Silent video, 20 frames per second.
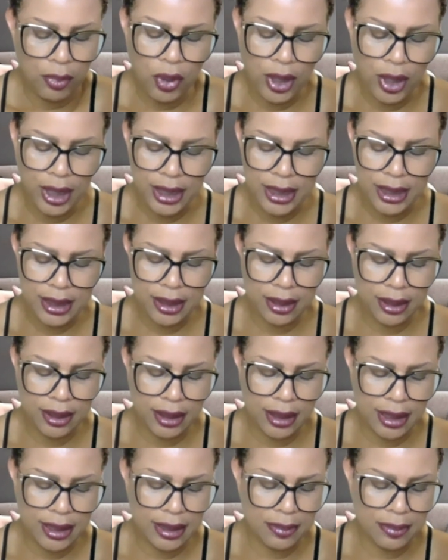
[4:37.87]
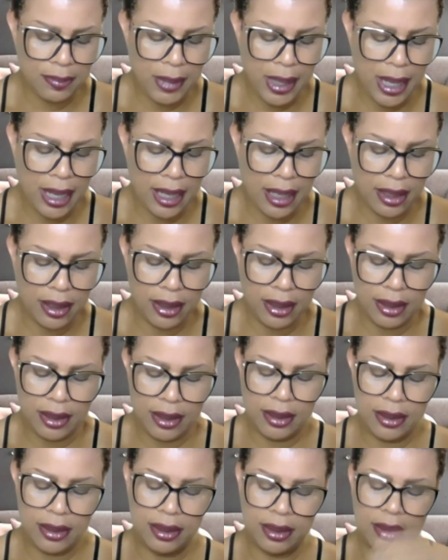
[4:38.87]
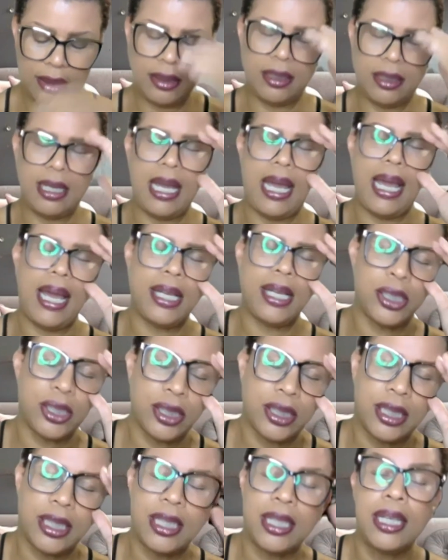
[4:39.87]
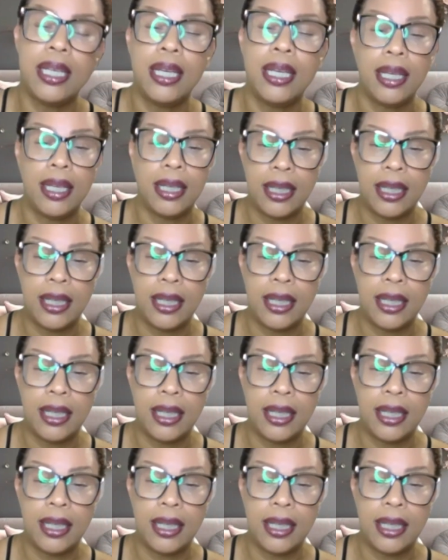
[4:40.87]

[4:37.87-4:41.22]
Morgan still thinks Ashley